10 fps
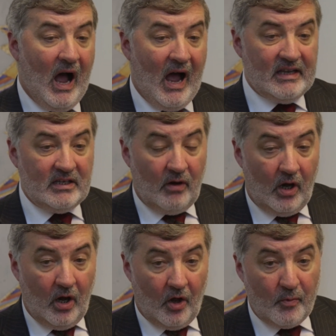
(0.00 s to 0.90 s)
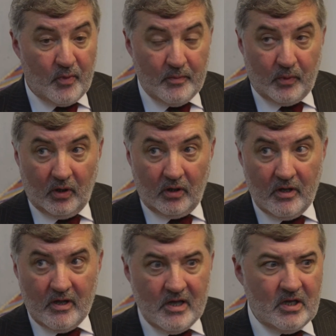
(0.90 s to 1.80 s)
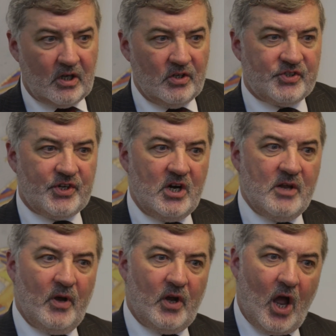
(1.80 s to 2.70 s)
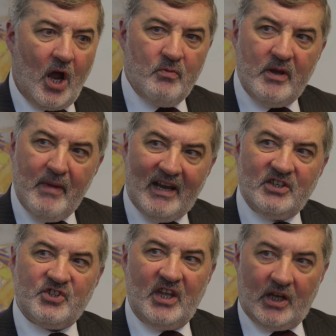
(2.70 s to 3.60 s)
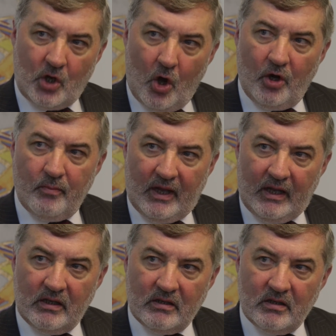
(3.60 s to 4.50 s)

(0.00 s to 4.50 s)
I hear a lot of people concerned about how we manage the economy